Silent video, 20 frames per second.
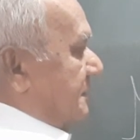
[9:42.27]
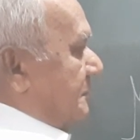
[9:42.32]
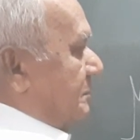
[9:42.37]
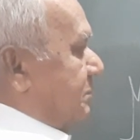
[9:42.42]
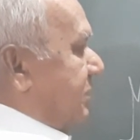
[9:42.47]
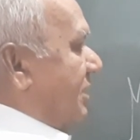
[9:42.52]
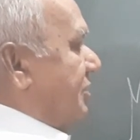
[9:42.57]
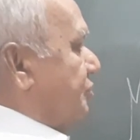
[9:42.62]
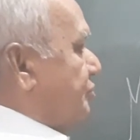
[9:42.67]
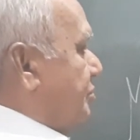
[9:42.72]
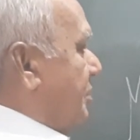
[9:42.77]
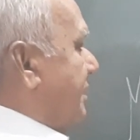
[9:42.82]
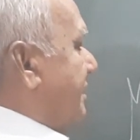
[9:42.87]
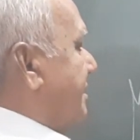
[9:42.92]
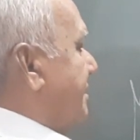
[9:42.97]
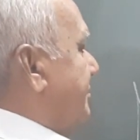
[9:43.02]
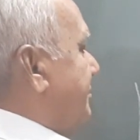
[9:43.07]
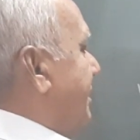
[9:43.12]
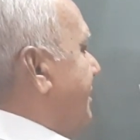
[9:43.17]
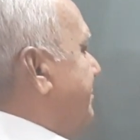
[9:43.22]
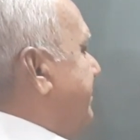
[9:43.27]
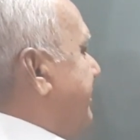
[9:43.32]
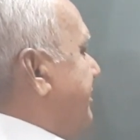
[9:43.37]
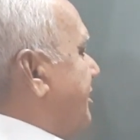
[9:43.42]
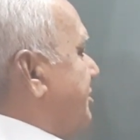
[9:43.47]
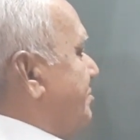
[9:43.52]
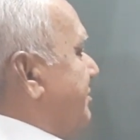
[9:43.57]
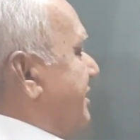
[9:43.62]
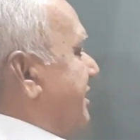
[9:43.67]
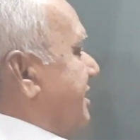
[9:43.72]
Plus 1 will be the
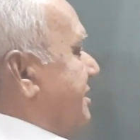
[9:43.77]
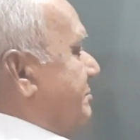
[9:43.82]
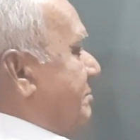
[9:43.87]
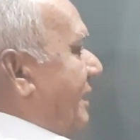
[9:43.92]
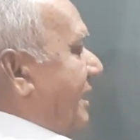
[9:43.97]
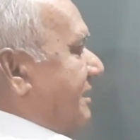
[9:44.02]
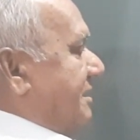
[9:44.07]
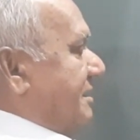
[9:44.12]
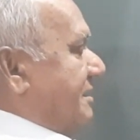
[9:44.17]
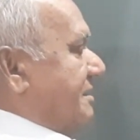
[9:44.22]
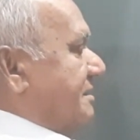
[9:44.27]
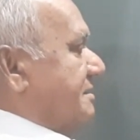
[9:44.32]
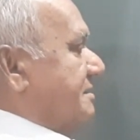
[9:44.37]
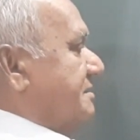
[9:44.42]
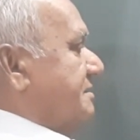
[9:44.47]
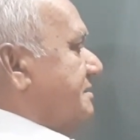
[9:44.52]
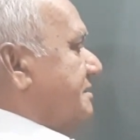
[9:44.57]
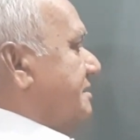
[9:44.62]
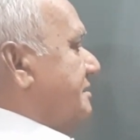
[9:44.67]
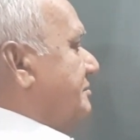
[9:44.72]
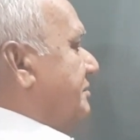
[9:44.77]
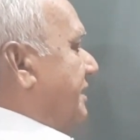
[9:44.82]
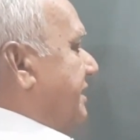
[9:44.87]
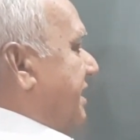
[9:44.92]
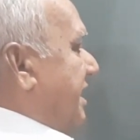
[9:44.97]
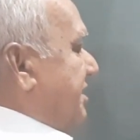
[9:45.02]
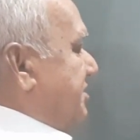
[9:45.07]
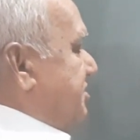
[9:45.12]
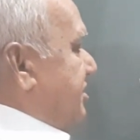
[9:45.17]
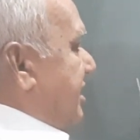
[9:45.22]
splitting pattern. For
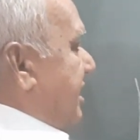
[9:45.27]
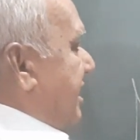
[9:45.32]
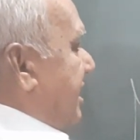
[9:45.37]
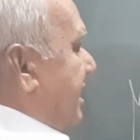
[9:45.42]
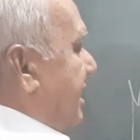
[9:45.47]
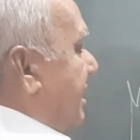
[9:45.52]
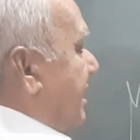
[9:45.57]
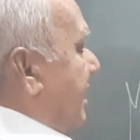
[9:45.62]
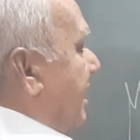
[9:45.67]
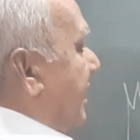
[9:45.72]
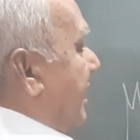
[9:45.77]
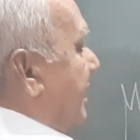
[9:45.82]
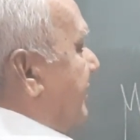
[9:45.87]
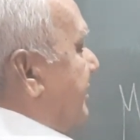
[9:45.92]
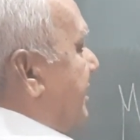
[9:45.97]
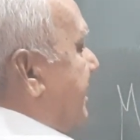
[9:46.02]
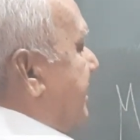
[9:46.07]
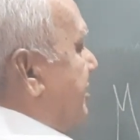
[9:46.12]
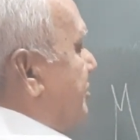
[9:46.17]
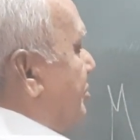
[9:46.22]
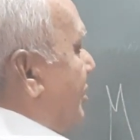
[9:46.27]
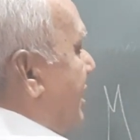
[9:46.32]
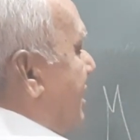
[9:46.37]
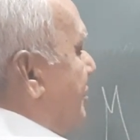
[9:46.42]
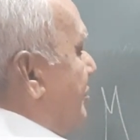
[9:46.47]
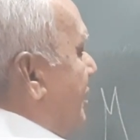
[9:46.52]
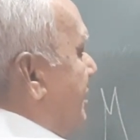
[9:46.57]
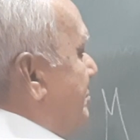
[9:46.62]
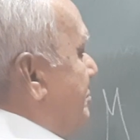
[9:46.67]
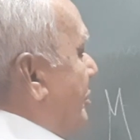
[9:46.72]
HA, there is only
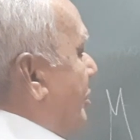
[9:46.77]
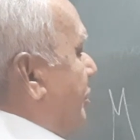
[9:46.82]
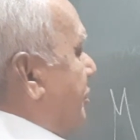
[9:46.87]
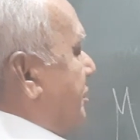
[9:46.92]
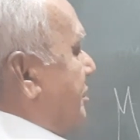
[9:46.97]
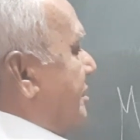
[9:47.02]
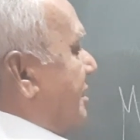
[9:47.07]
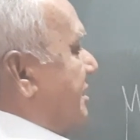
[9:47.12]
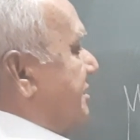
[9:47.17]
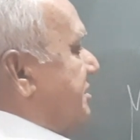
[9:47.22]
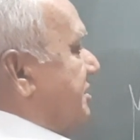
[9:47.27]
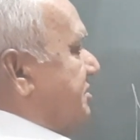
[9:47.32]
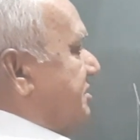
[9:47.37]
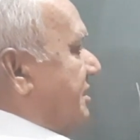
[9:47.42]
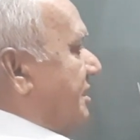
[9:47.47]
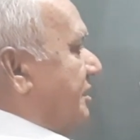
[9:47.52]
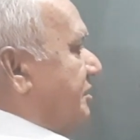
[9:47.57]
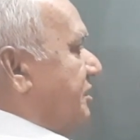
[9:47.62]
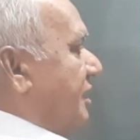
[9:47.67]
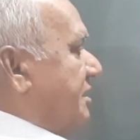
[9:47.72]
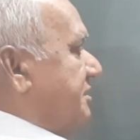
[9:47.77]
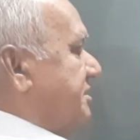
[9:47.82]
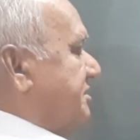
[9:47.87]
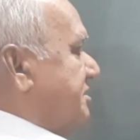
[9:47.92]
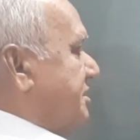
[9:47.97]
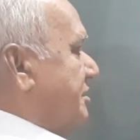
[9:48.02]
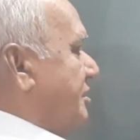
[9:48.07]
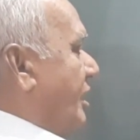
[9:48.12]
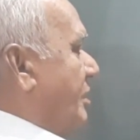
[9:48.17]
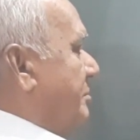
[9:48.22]
one proton adjacent on the
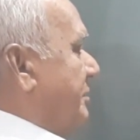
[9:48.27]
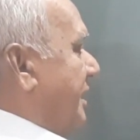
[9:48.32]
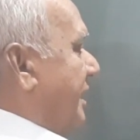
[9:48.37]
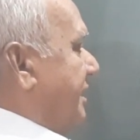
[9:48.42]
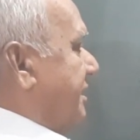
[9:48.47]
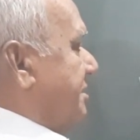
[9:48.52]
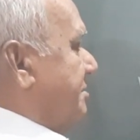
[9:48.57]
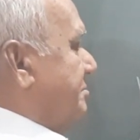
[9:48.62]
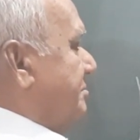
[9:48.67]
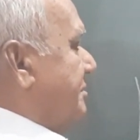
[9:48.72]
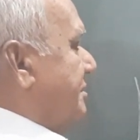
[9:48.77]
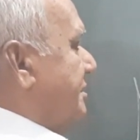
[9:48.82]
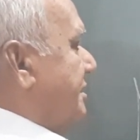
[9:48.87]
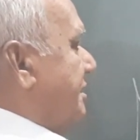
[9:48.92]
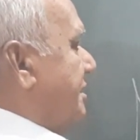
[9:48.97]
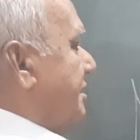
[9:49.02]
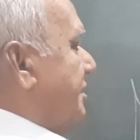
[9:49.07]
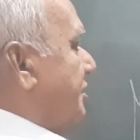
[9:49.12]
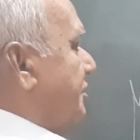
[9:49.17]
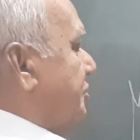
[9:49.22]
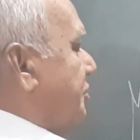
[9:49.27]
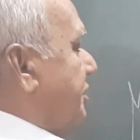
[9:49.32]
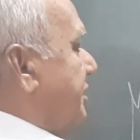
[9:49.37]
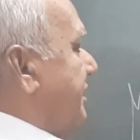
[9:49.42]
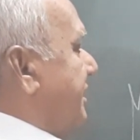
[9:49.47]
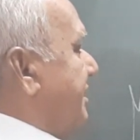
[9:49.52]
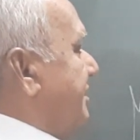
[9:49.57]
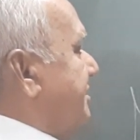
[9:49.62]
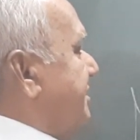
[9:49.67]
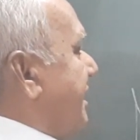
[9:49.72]
adjacent carbon atom. So
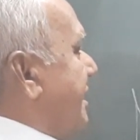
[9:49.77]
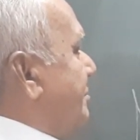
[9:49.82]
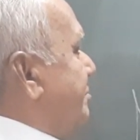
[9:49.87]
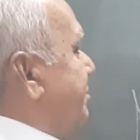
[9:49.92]
it is N